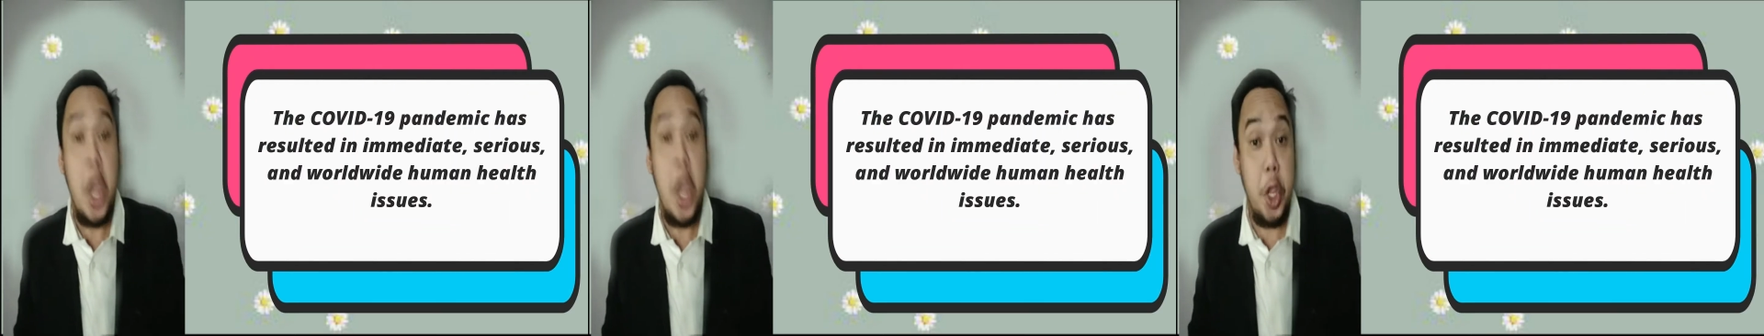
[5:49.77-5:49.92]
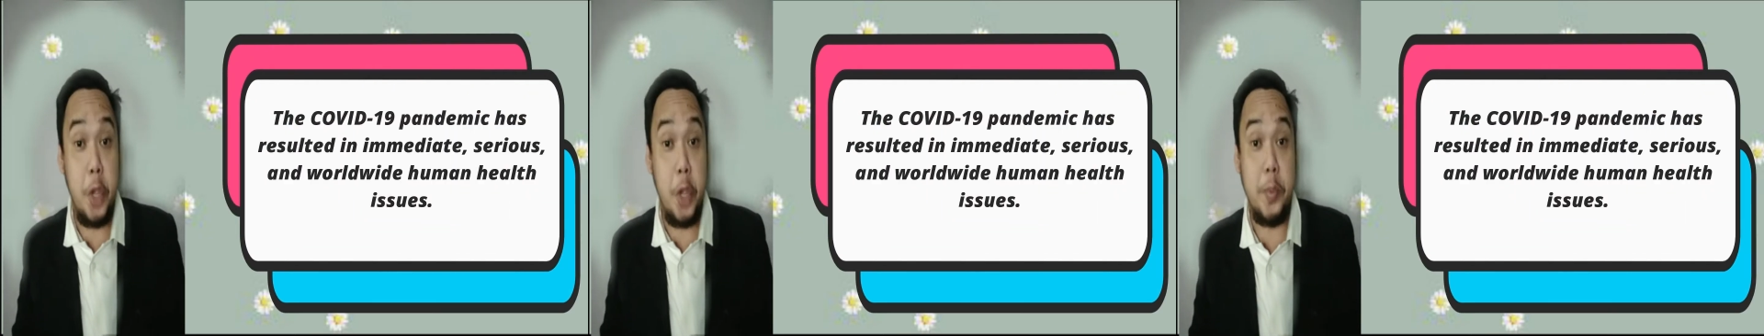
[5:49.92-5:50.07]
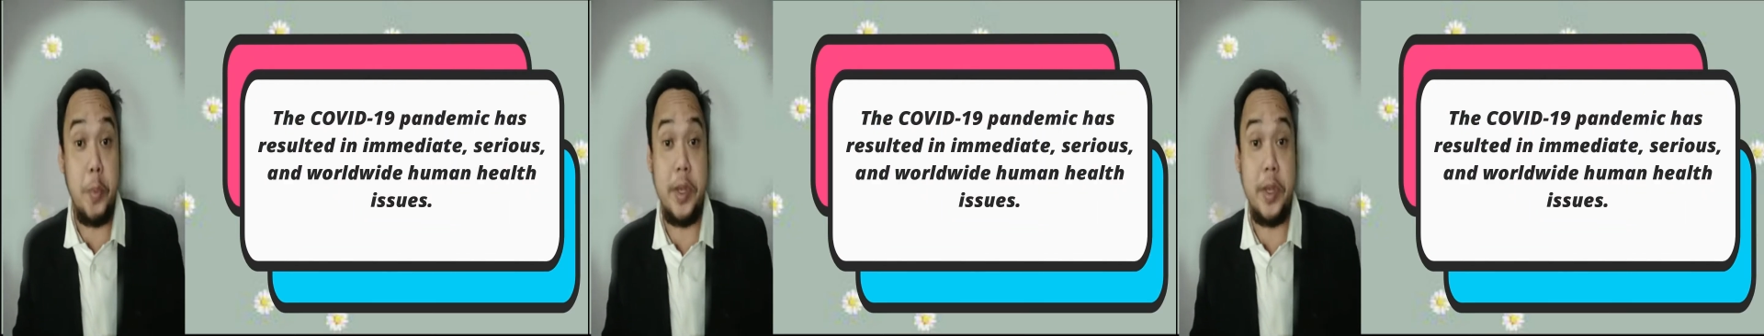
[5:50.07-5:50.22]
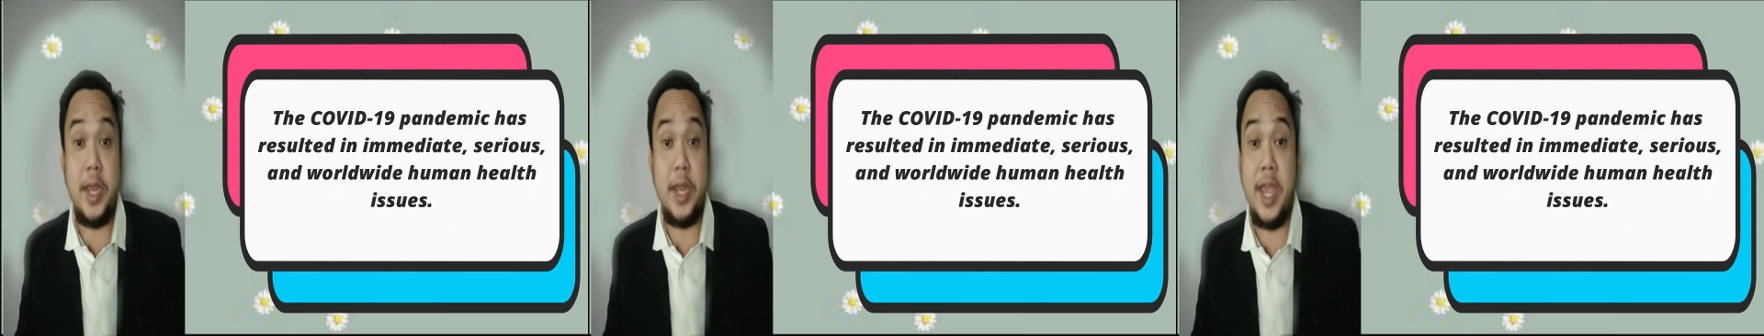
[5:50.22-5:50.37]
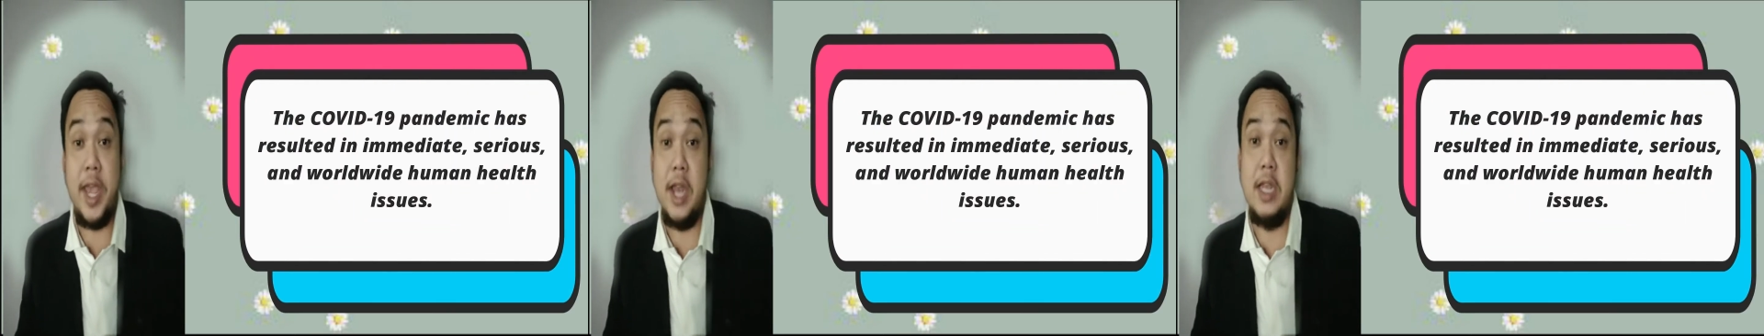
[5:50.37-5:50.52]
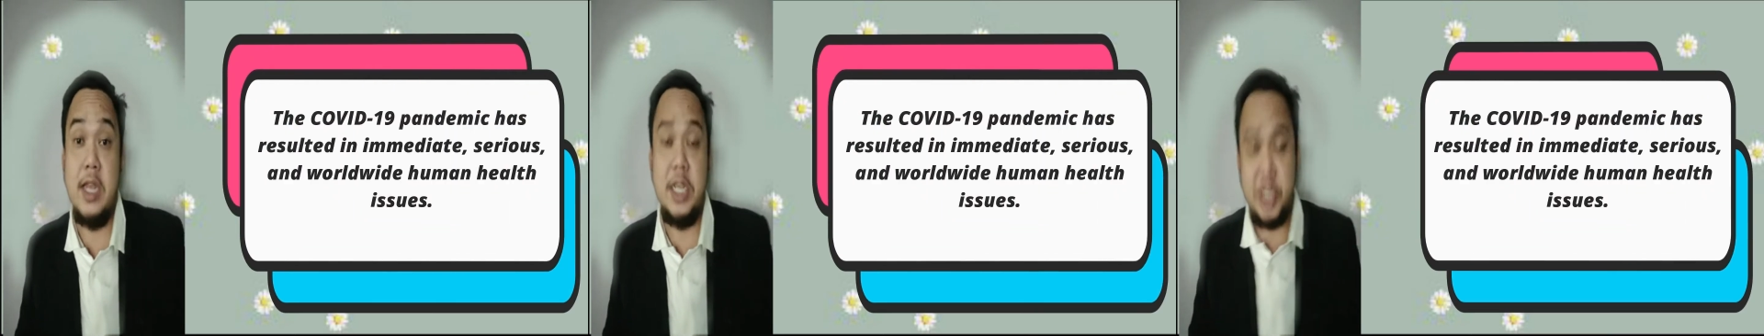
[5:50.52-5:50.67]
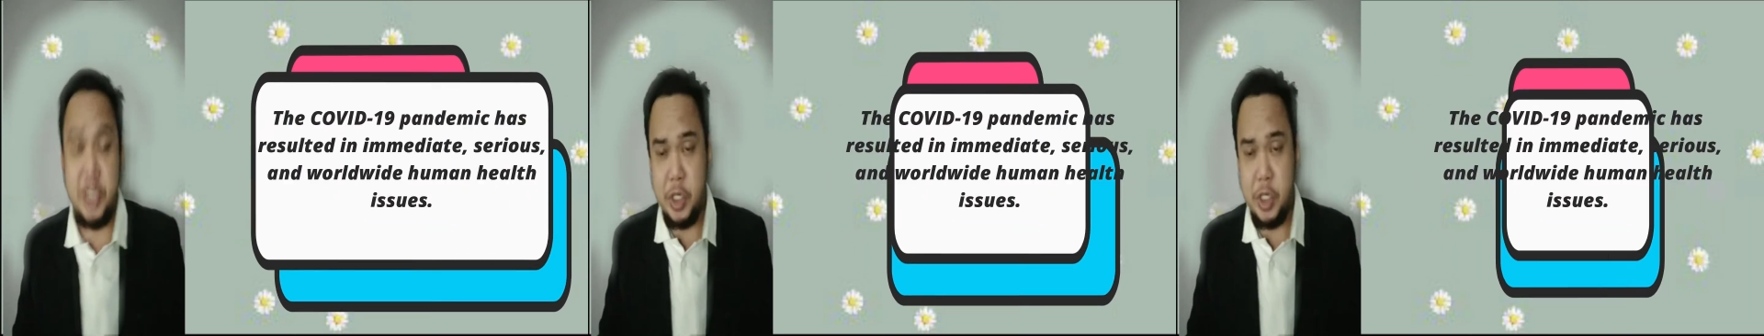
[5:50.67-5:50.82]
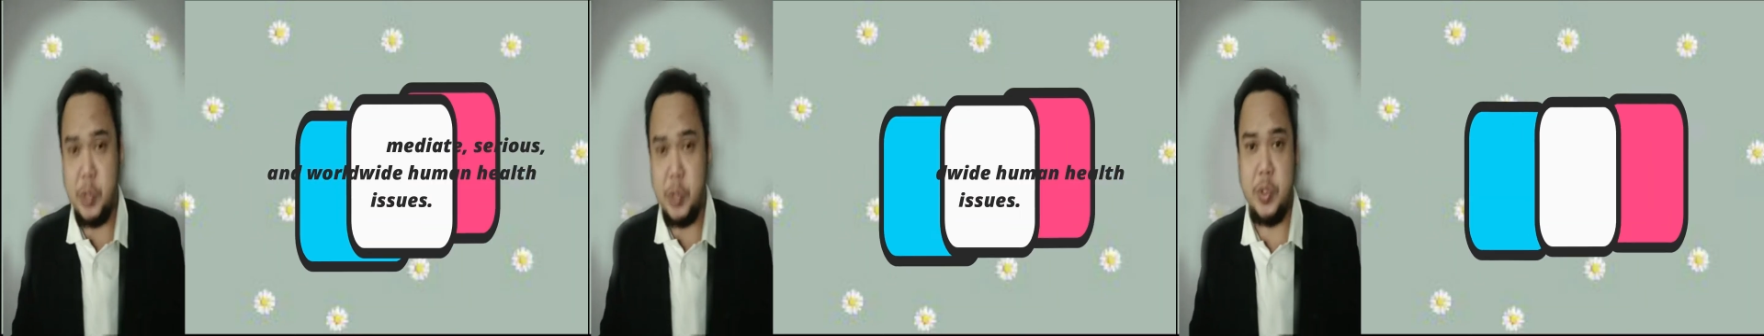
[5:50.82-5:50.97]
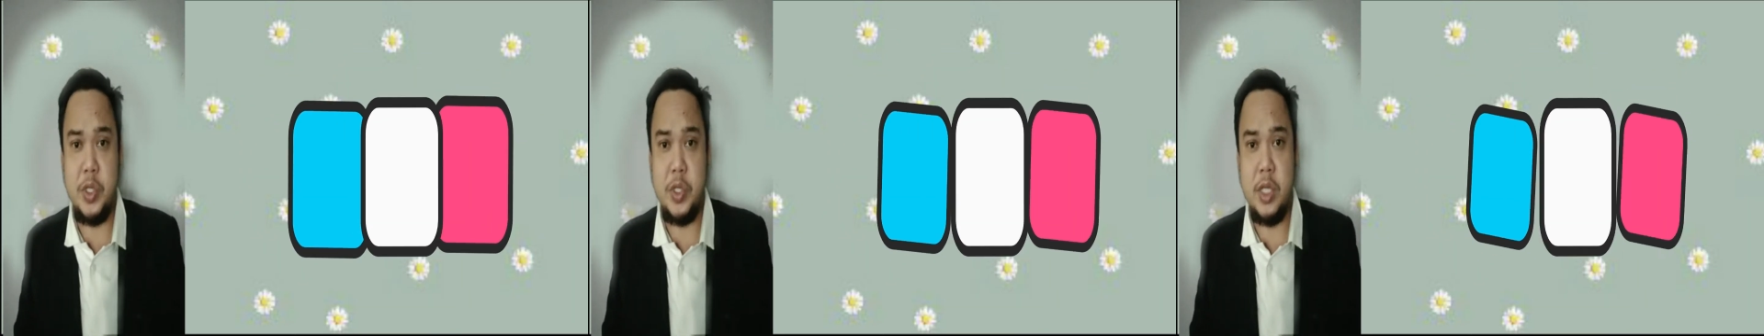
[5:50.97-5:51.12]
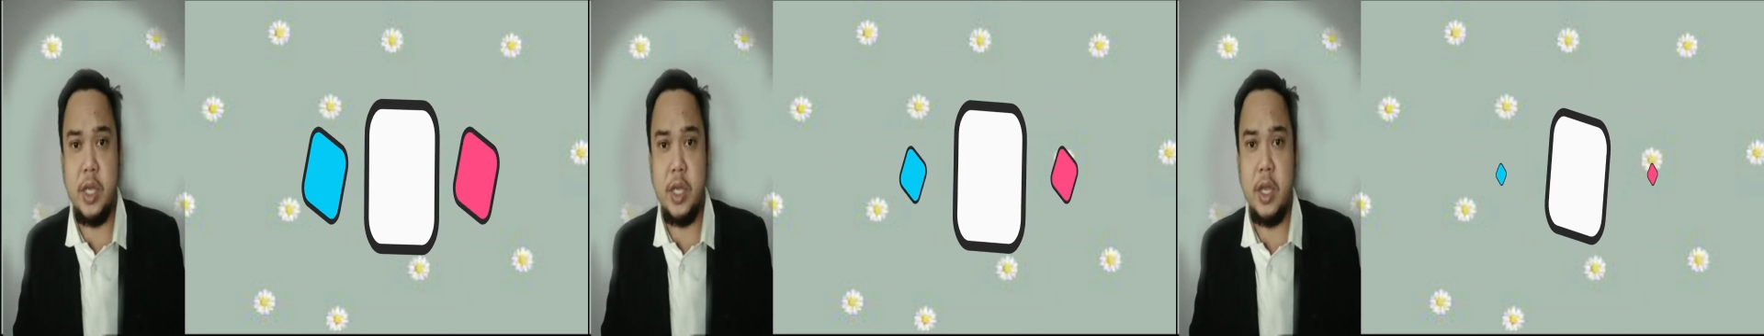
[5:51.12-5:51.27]
human health
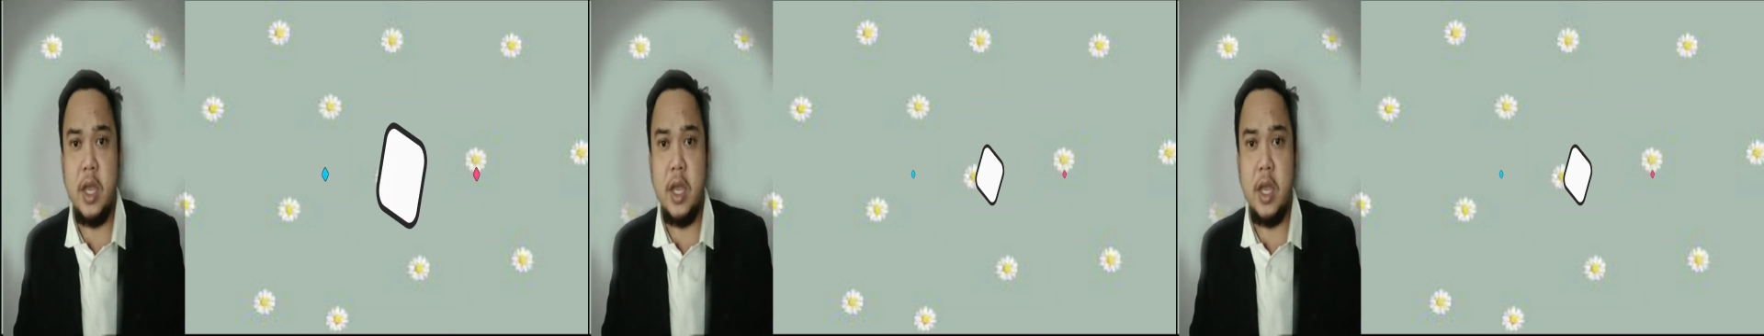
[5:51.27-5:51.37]
issues.